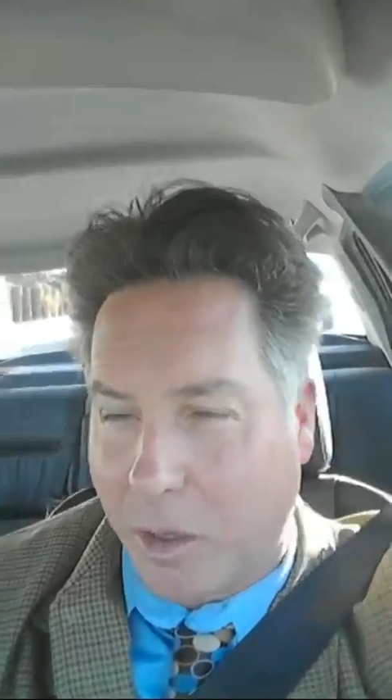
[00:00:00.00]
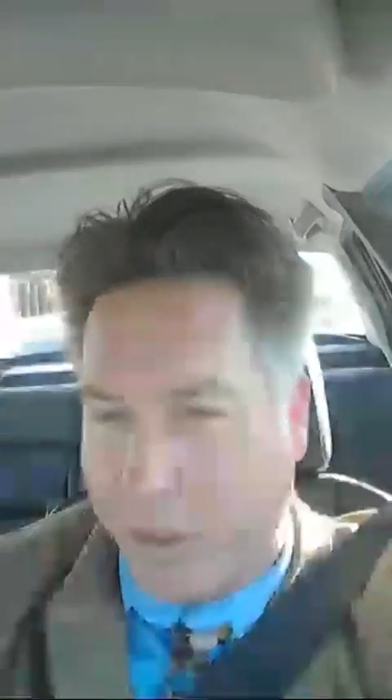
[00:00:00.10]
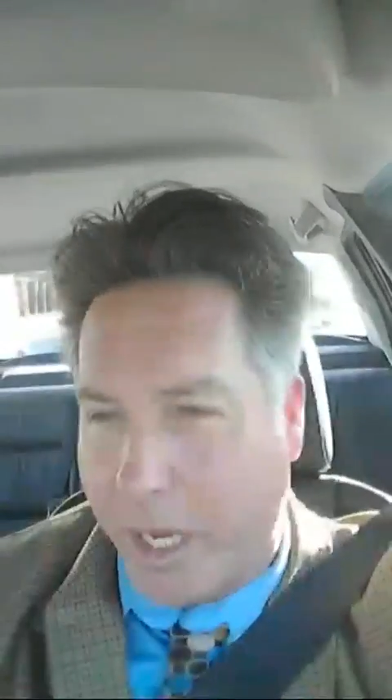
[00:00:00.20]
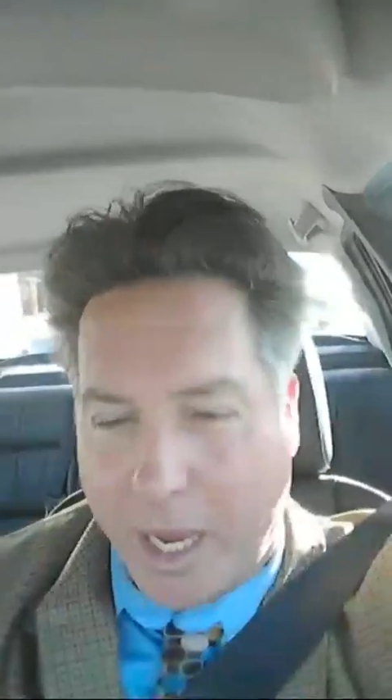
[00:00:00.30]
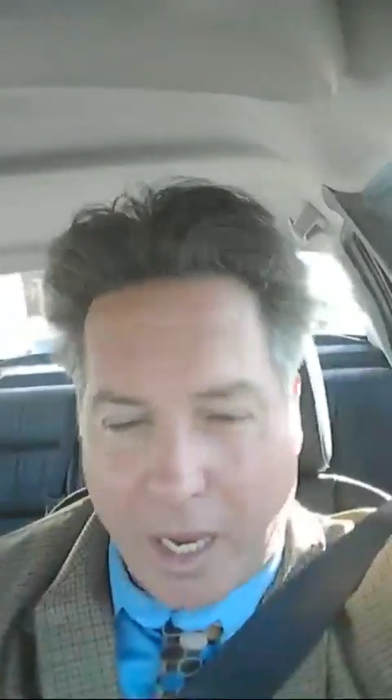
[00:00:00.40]

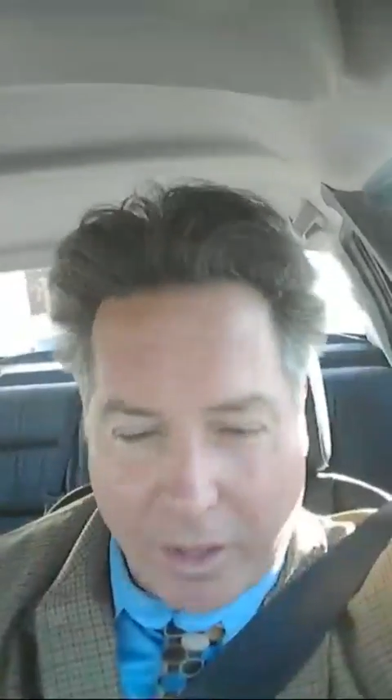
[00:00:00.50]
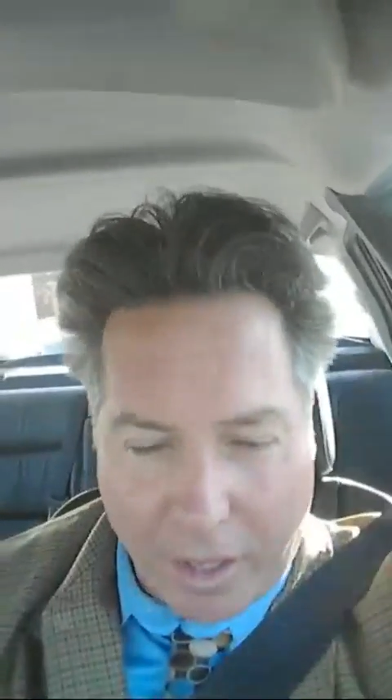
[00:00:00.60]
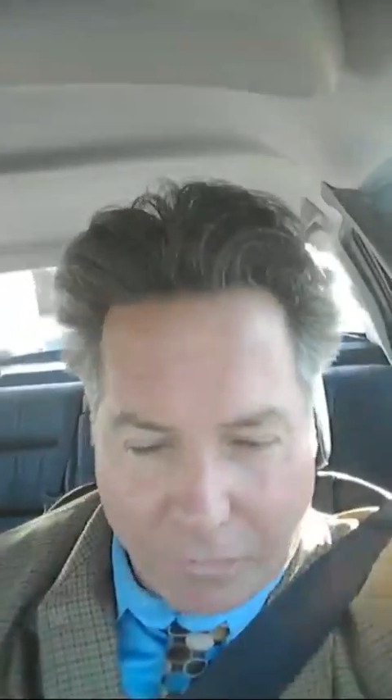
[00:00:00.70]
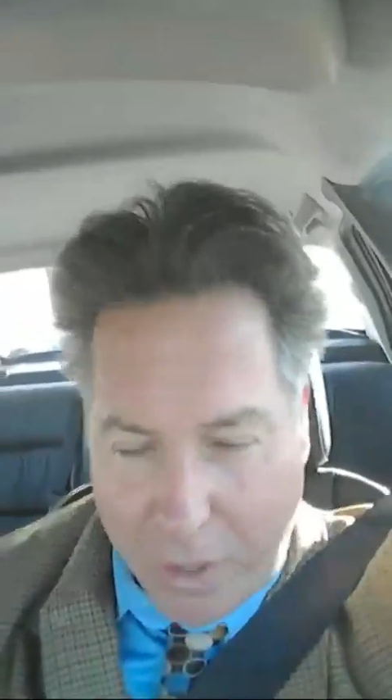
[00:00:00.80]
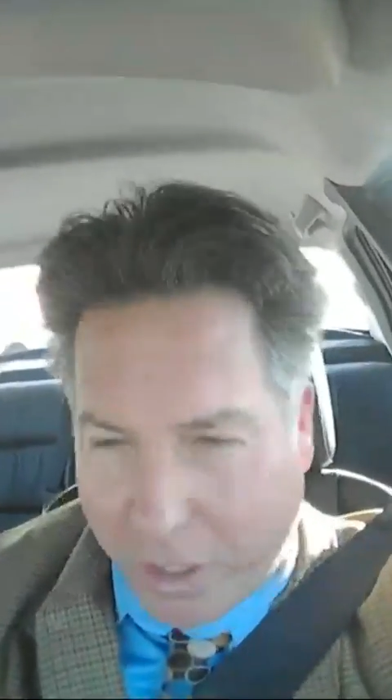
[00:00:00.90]
Okay,
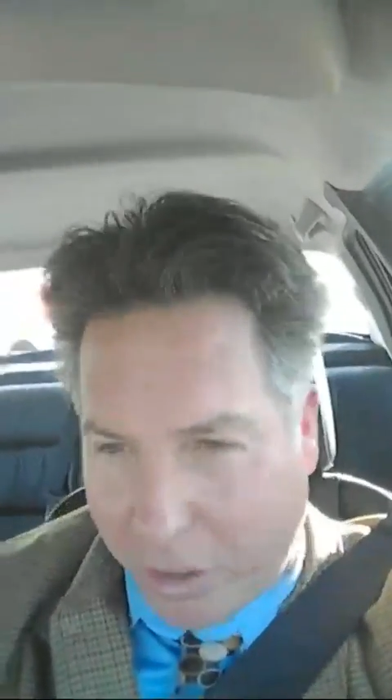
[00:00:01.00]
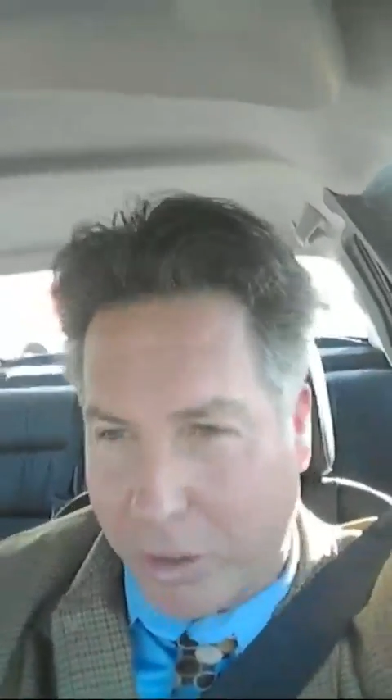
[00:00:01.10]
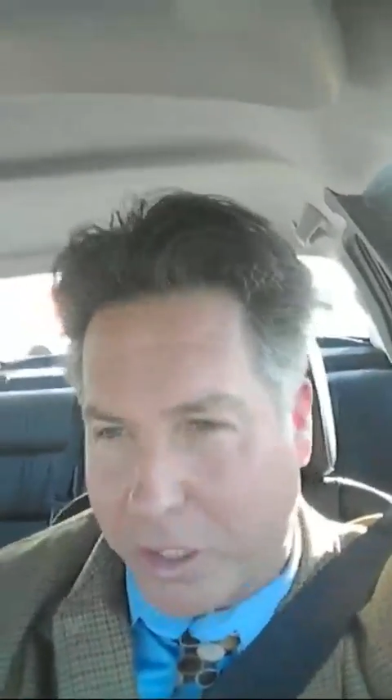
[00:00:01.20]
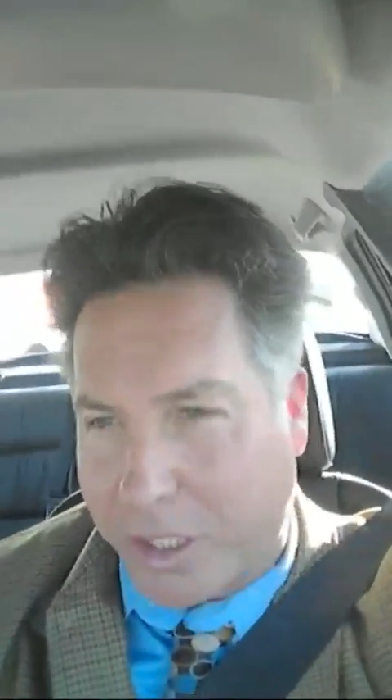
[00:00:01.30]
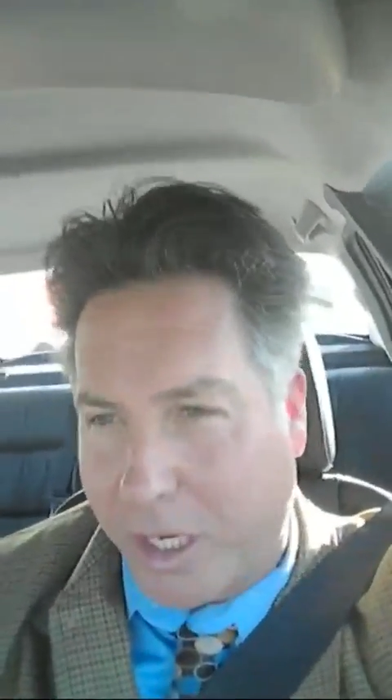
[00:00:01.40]
that
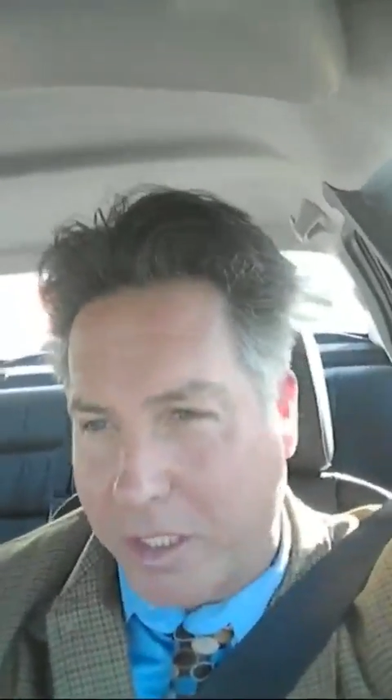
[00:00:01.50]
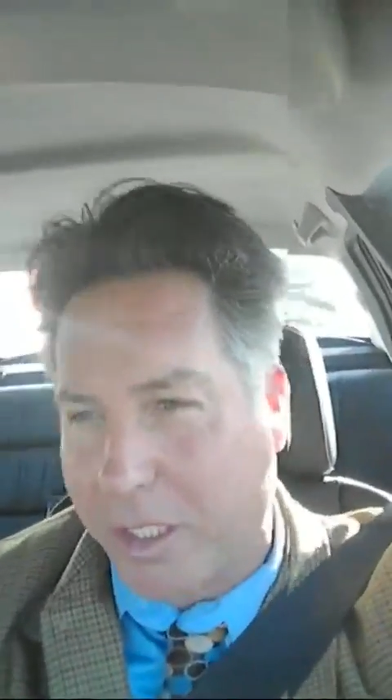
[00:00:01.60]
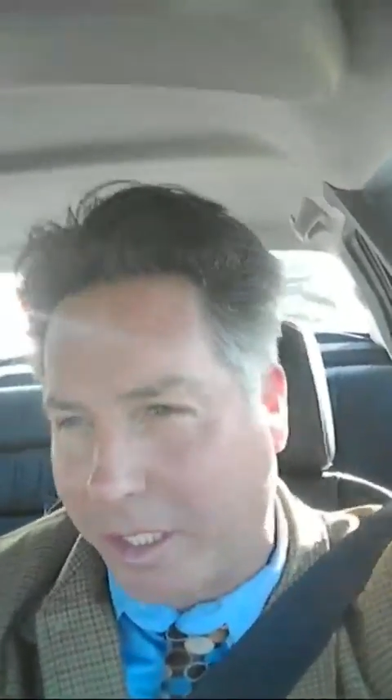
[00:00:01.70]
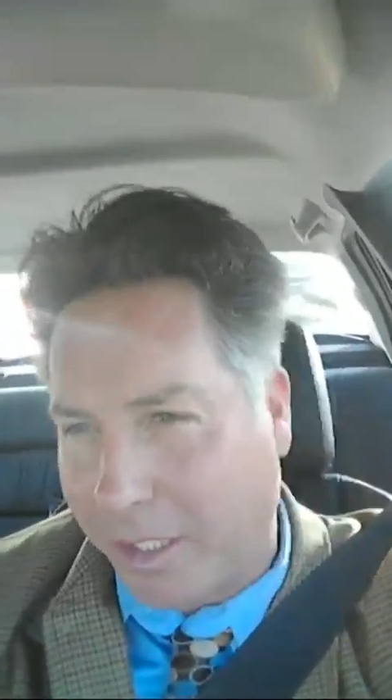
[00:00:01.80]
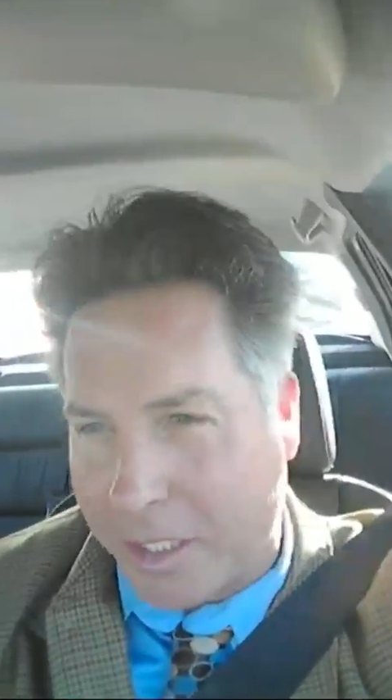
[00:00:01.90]
figures,
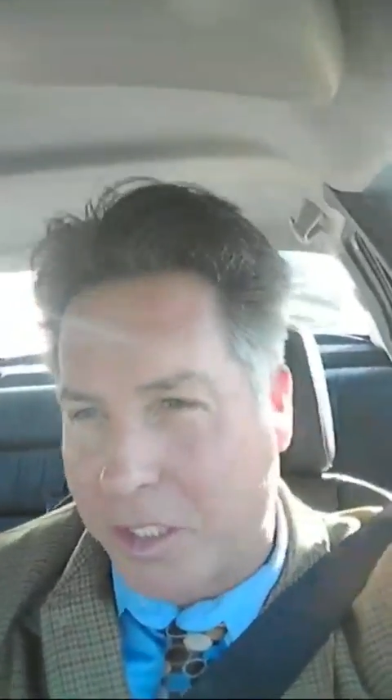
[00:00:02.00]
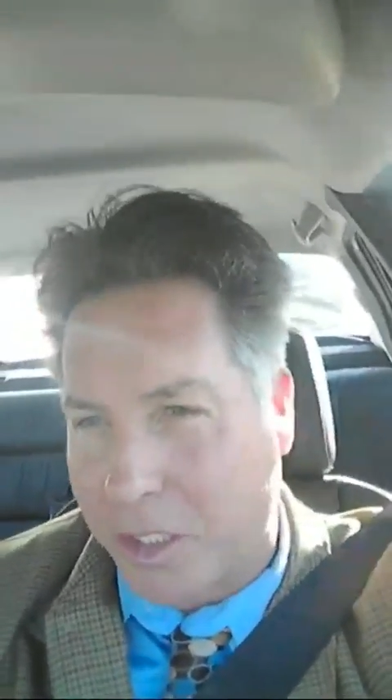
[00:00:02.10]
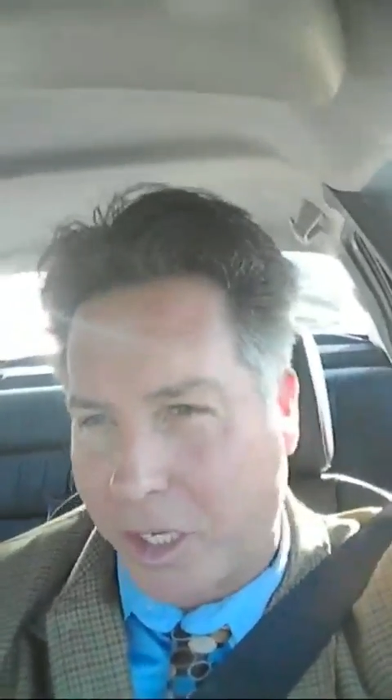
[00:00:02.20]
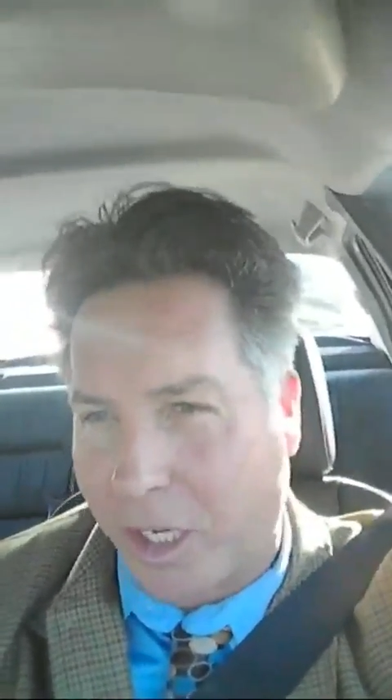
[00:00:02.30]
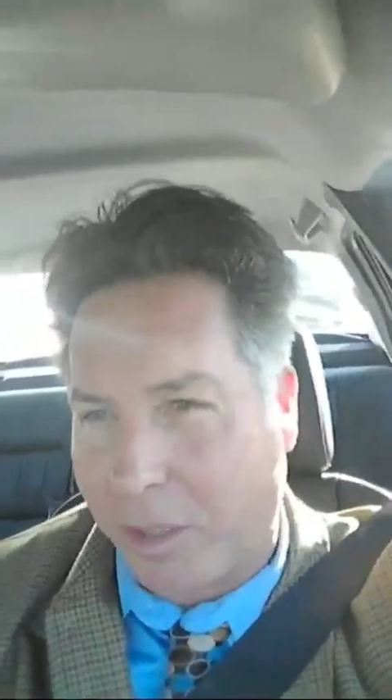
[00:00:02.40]
doesn't it, ladies
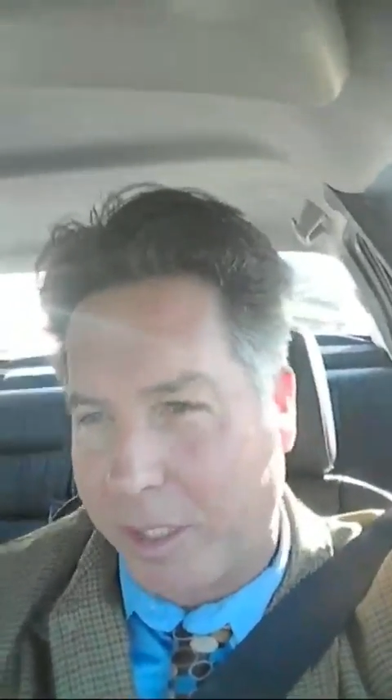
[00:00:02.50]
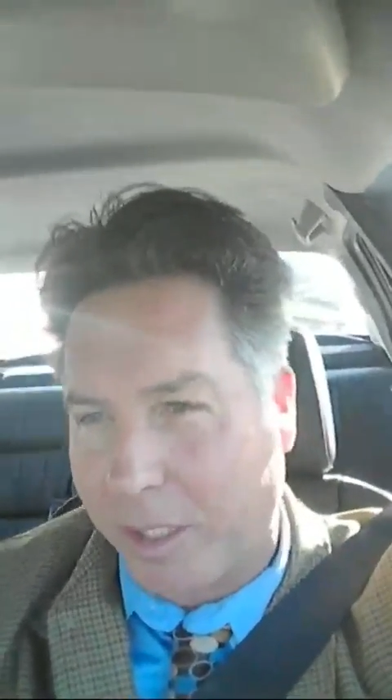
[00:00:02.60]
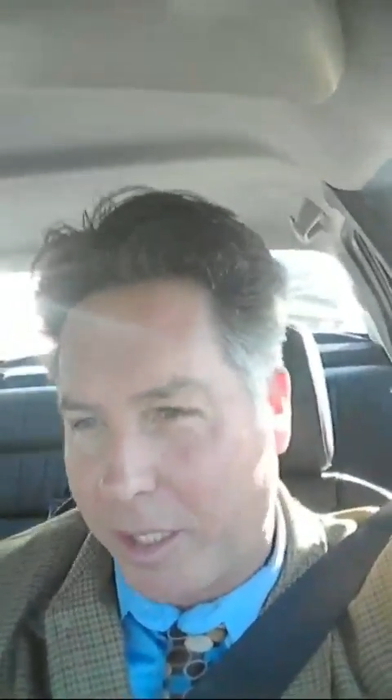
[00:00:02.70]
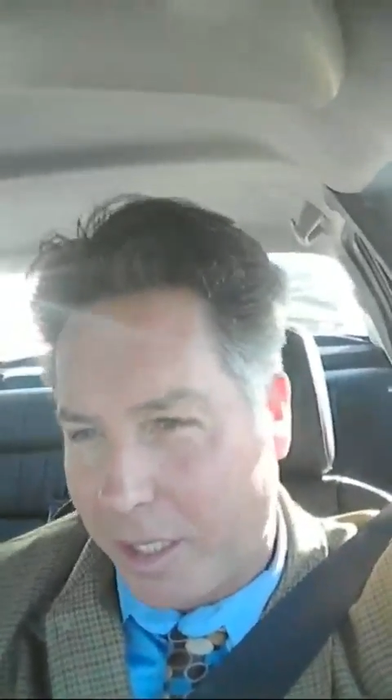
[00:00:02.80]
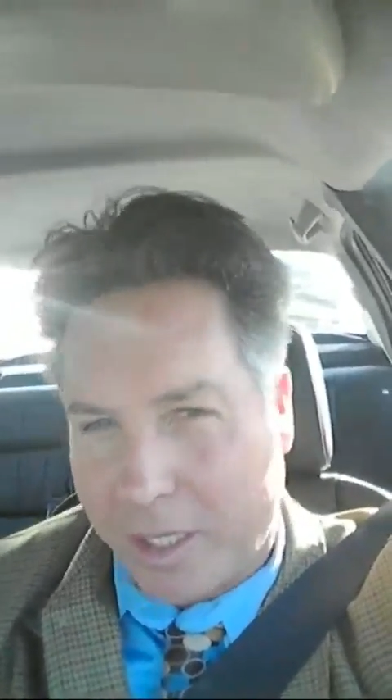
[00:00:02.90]
and
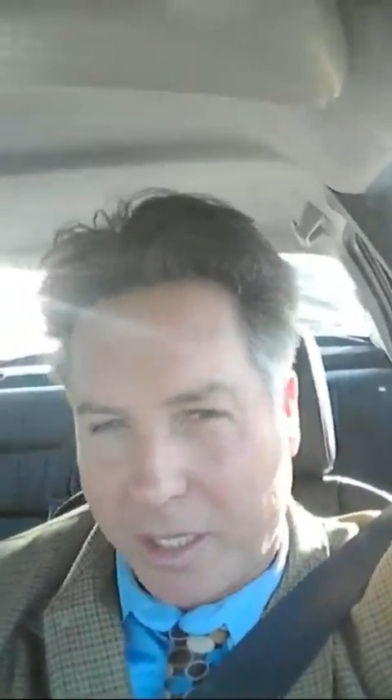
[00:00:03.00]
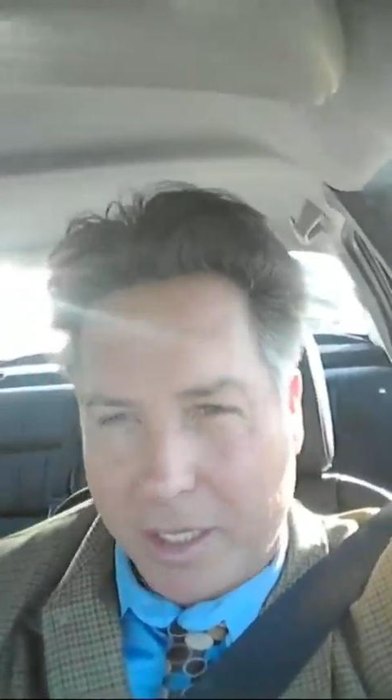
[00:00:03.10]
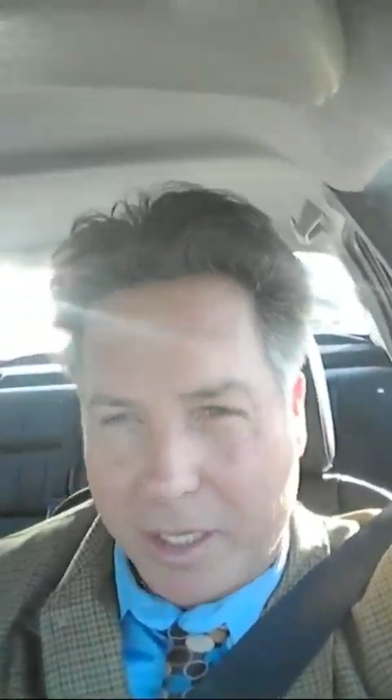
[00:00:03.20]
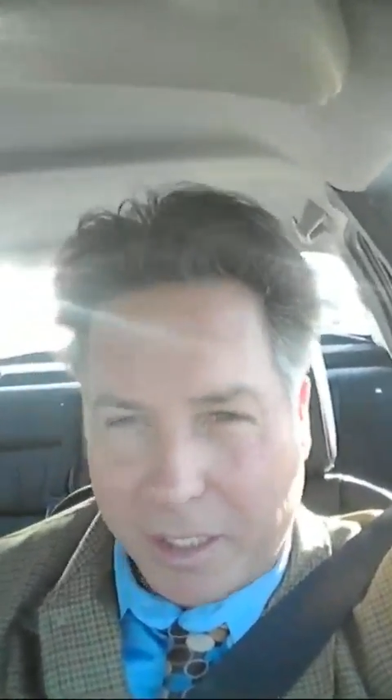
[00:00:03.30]
gentlemen?